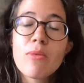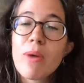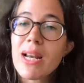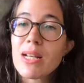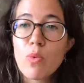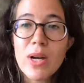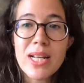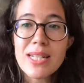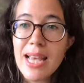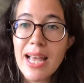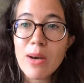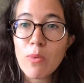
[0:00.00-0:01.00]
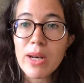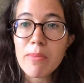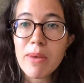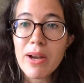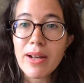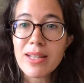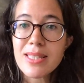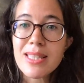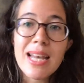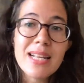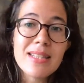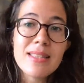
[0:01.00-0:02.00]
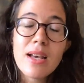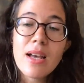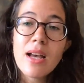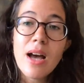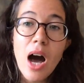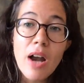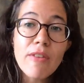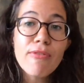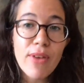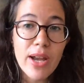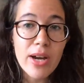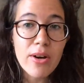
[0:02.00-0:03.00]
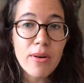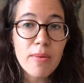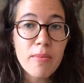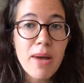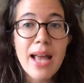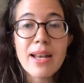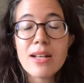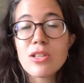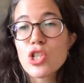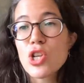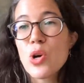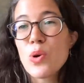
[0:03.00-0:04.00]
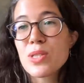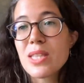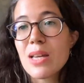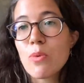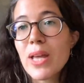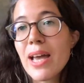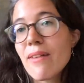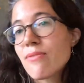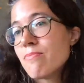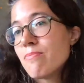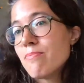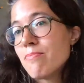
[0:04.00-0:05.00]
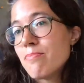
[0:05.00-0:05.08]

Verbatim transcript: The rate is one in 10 white Americans. That is unfair. And it shows that we have